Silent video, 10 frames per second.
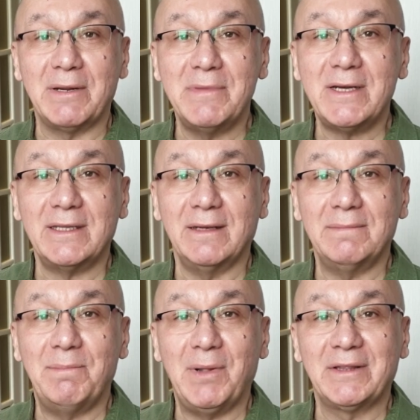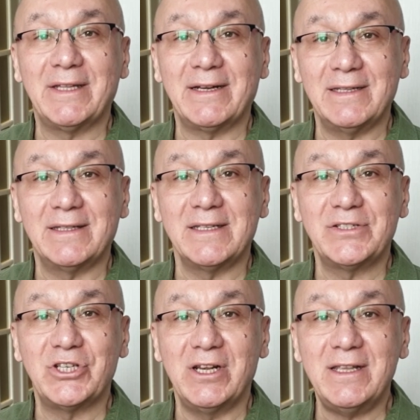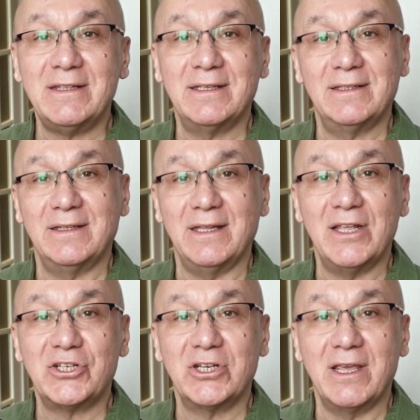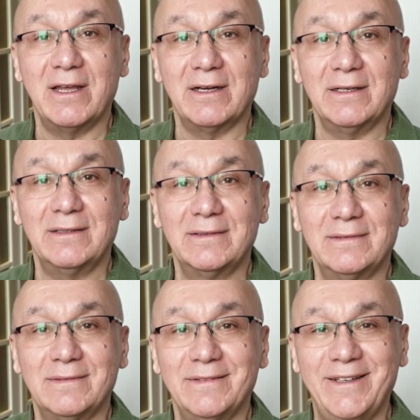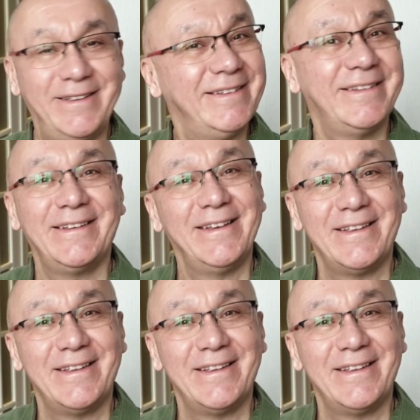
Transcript: to the late Bronze Age. Just imagine that.